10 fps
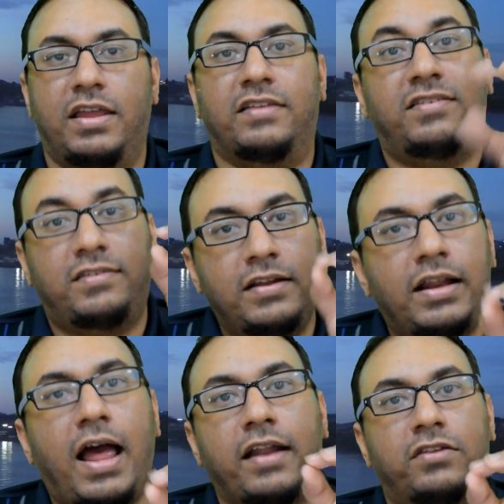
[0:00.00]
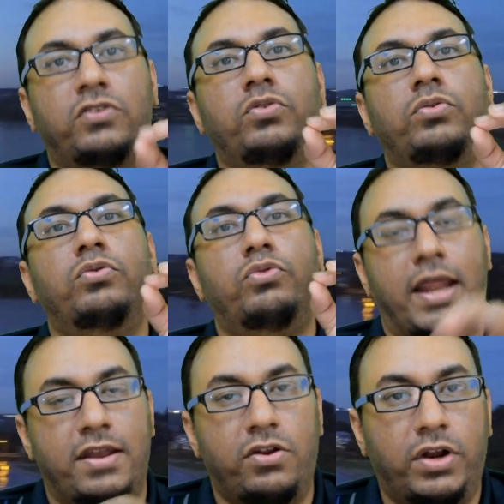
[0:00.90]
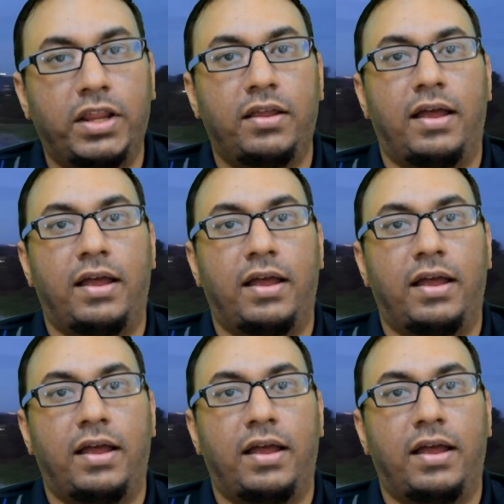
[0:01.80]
It still had to do rendering.